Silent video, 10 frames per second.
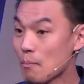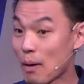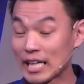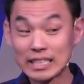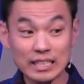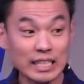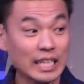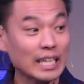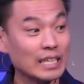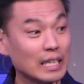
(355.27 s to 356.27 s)
by
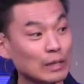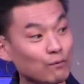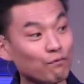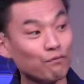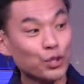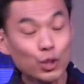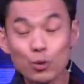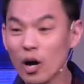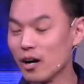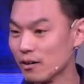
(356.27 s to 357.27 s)
seeing it in
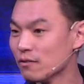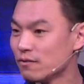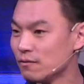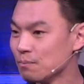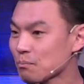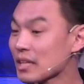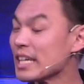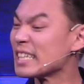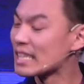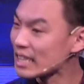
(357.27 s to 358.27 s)
view of,
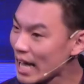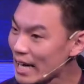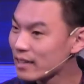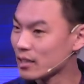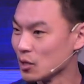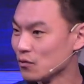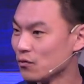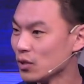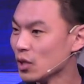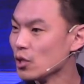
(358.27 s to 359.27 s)
in light
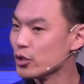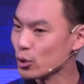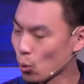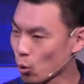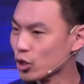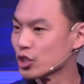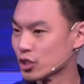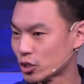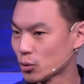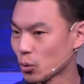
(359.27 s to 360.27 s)
of the
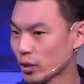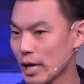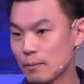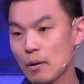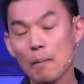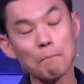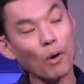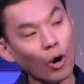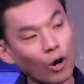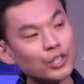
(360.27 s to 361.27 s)
origin story. And
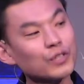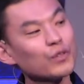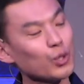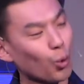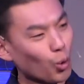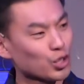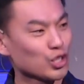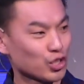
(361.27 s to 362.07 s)
parts of the origin